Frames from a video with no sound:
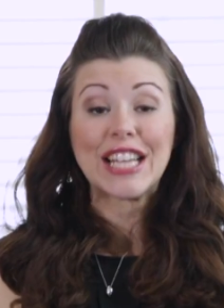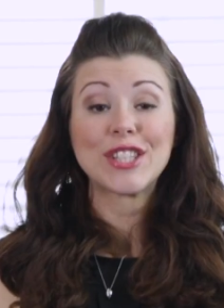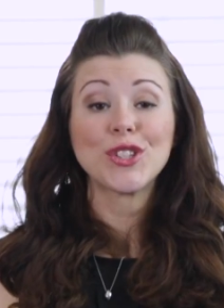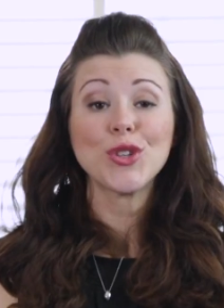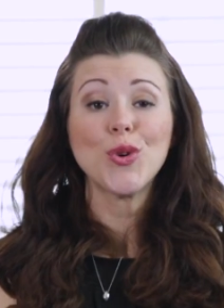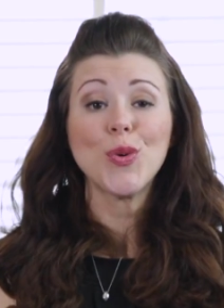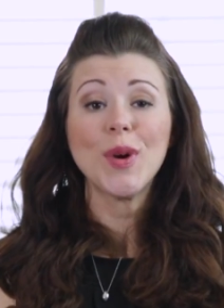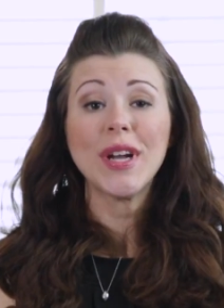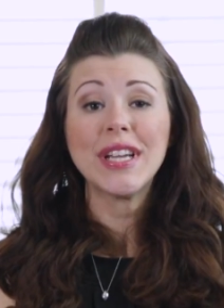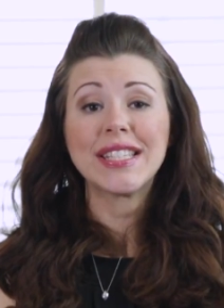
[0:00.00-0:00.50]
As
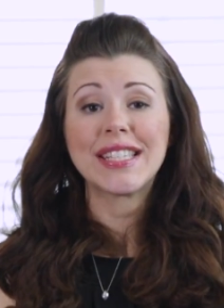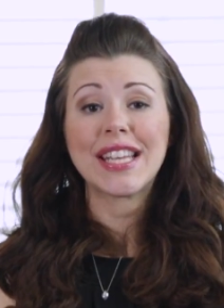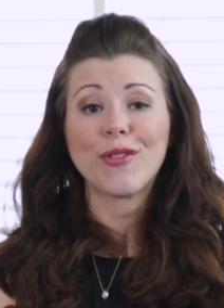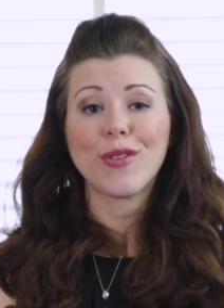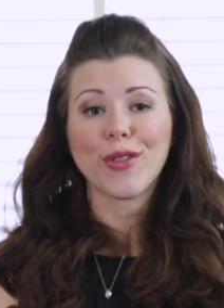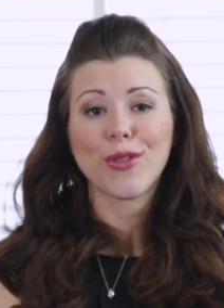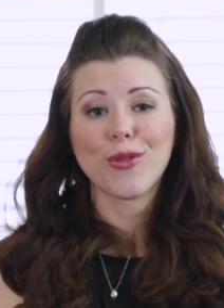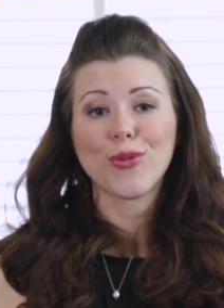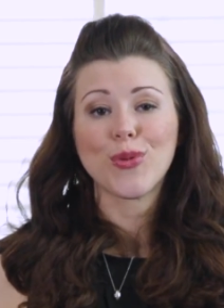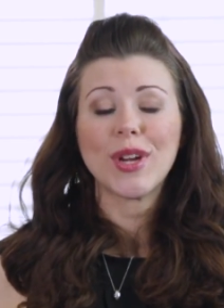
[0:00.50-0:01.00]
always, there
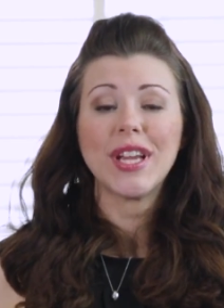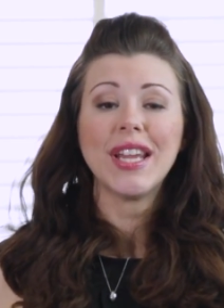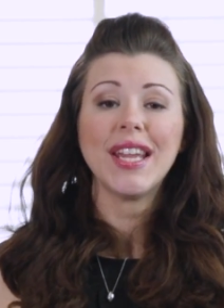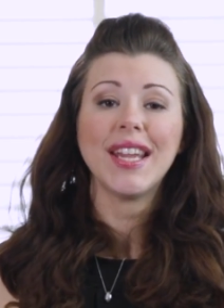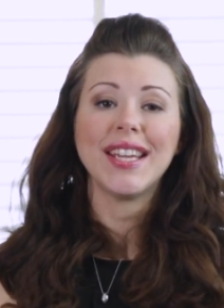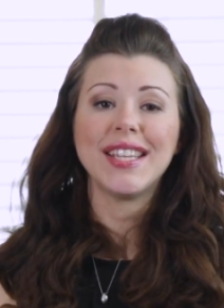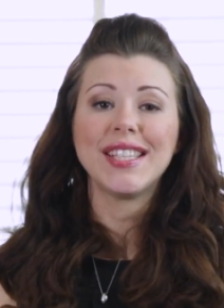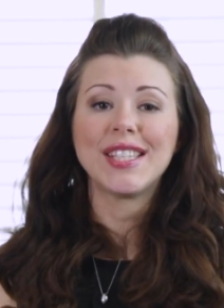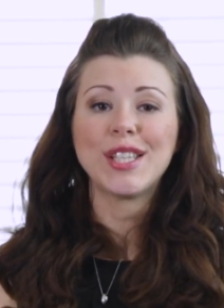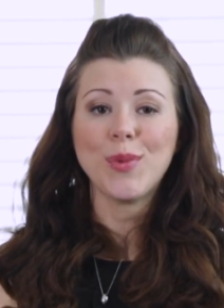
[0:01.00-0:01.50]
are three
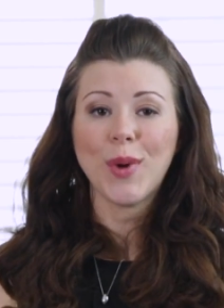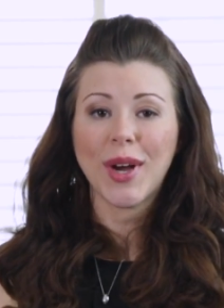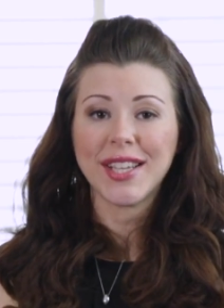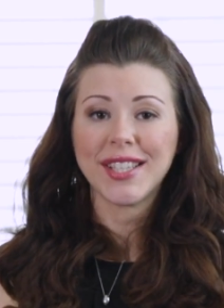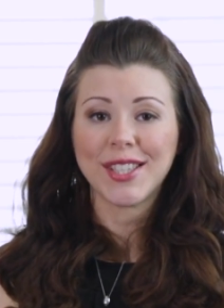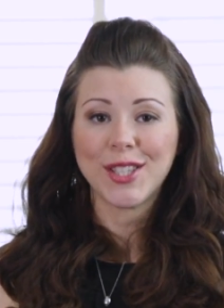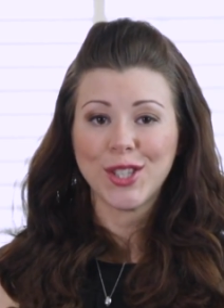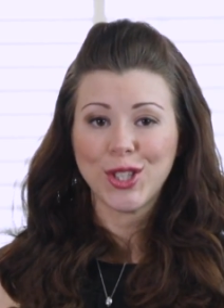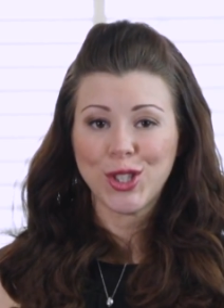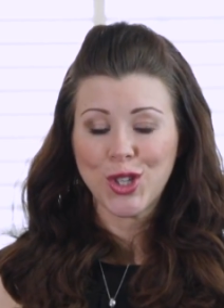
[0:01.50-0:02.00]
easy
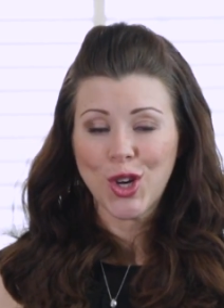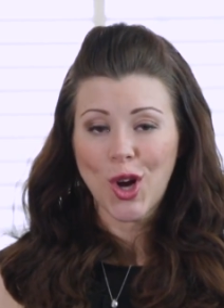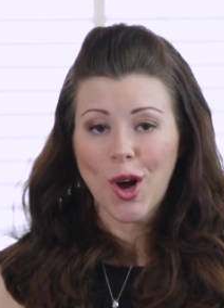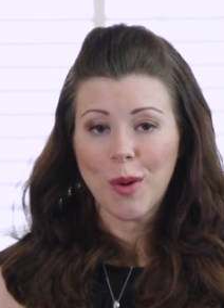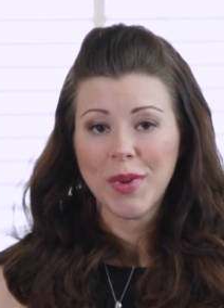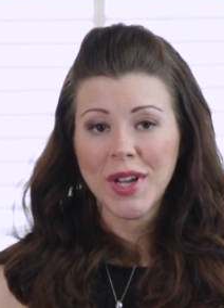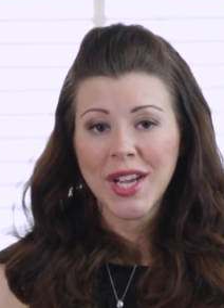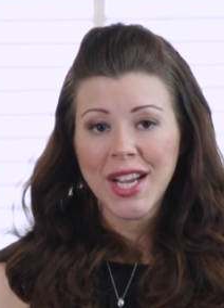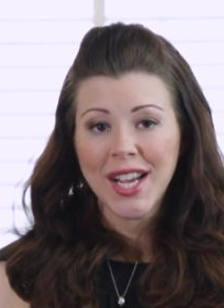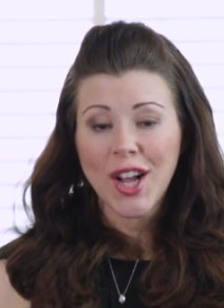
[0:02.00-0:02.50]
ways to
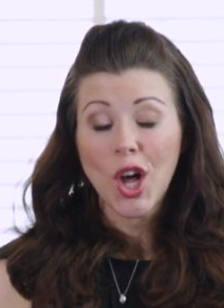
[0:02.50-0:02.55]
shop.